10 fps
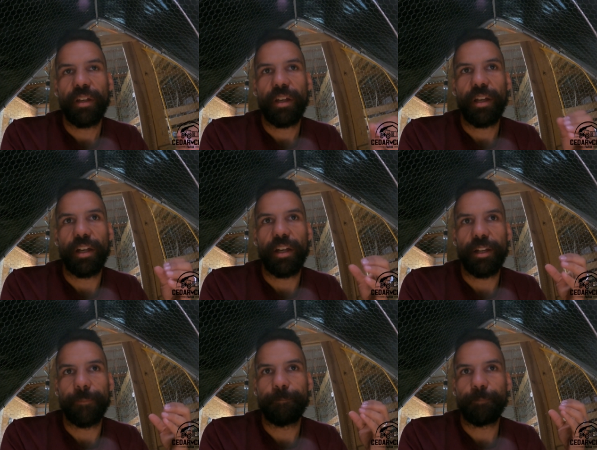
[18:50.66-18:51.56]

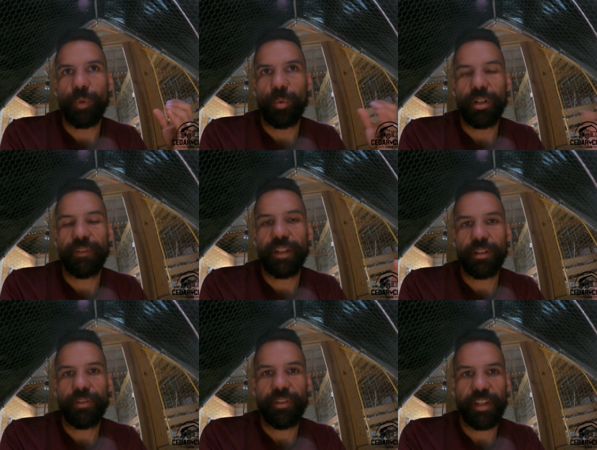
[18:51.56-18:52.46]
One of the
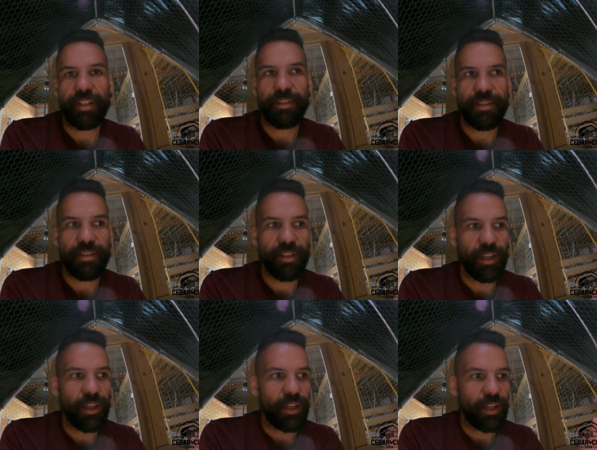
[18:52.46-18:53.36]
other things
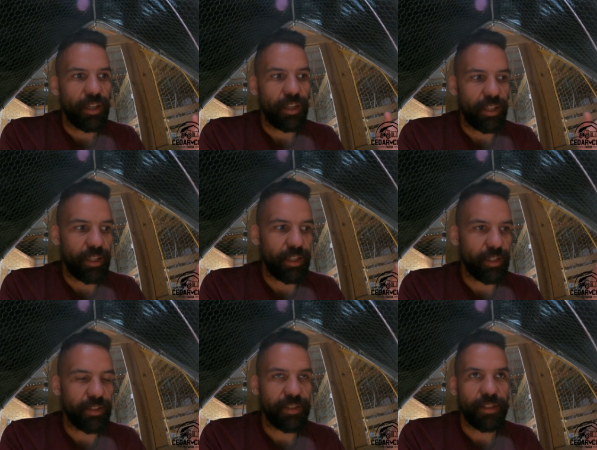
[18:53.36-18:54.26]

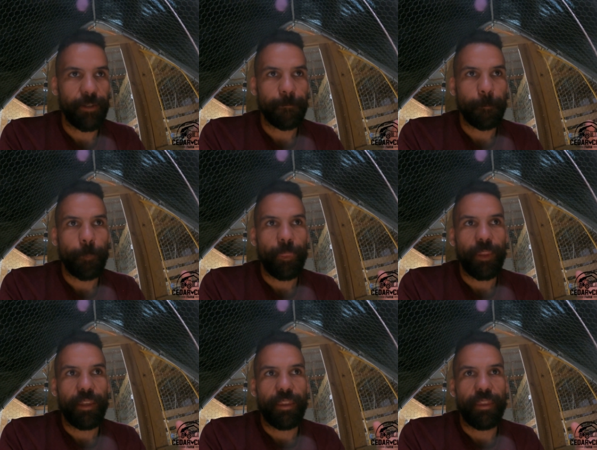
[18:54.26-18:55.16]
is
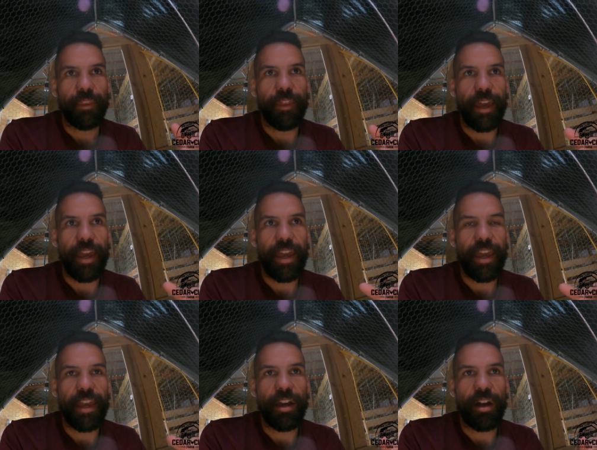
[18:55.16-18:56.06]

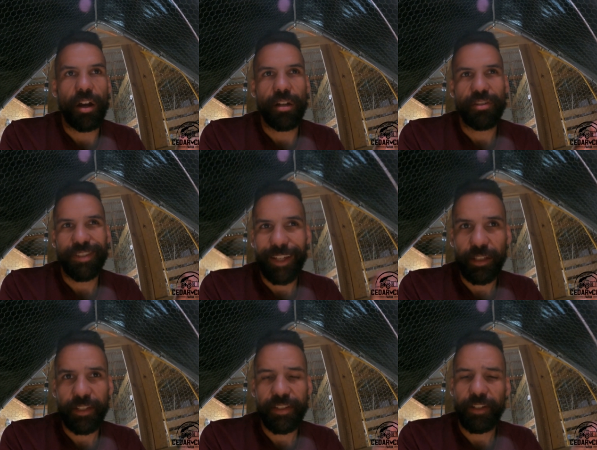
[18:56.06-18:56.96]
they are
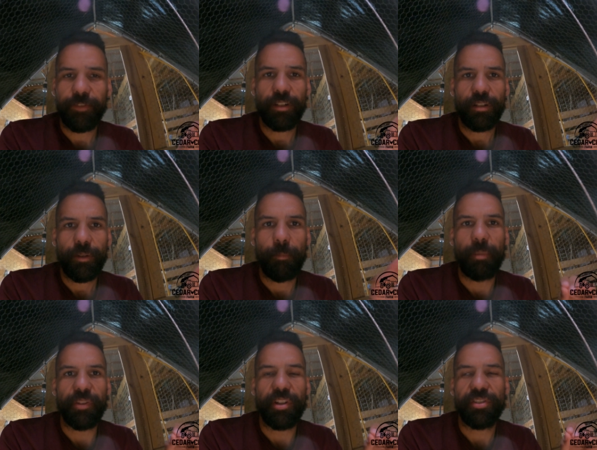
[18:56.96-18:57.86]
slightly tougher,
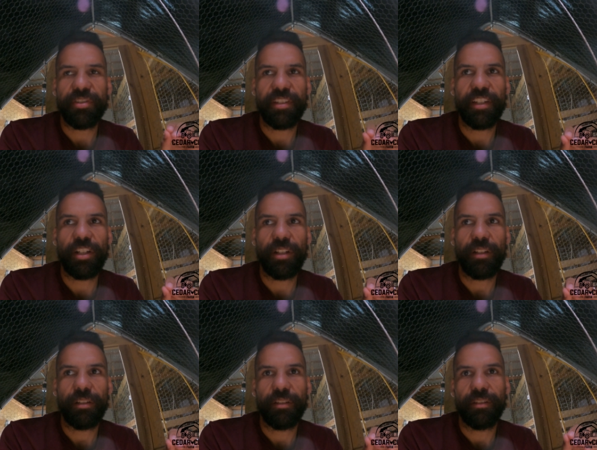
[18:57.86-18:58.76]
but
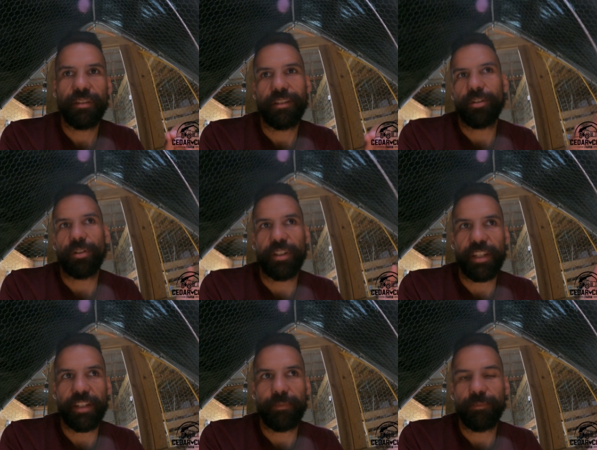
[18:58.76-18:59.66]
they're
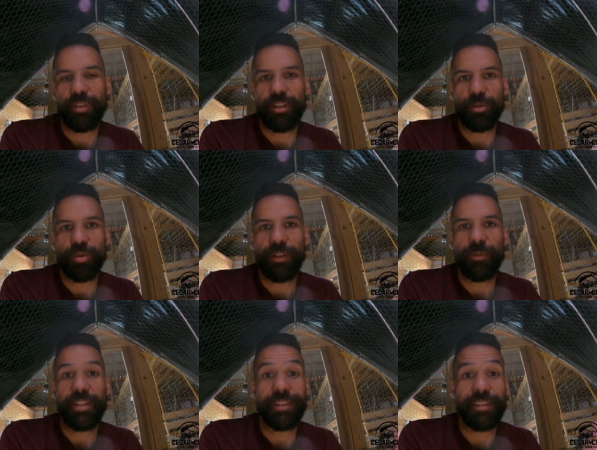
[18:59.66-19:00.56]
only, 12
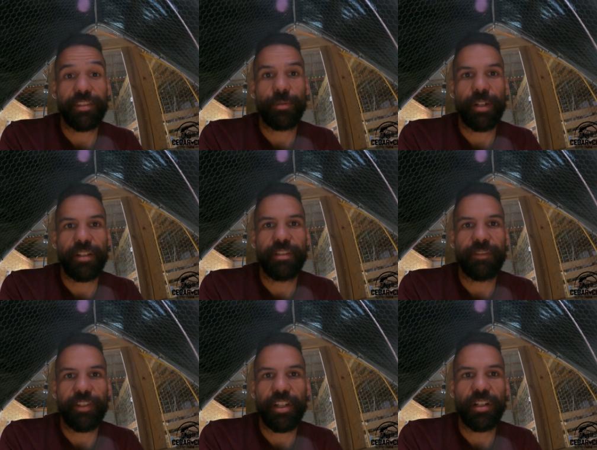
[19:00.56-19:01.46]
weeks is still
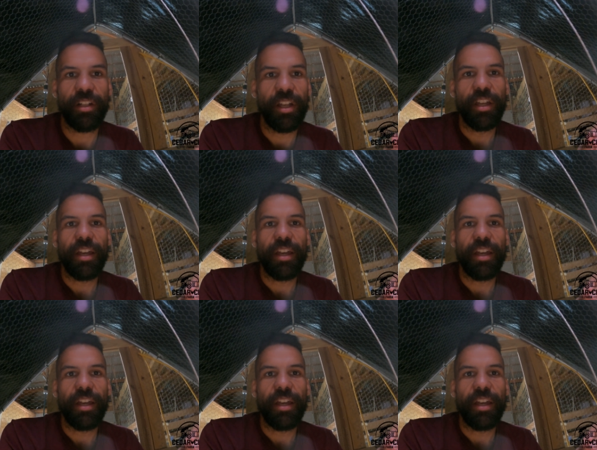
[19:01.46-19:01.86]
relatively young.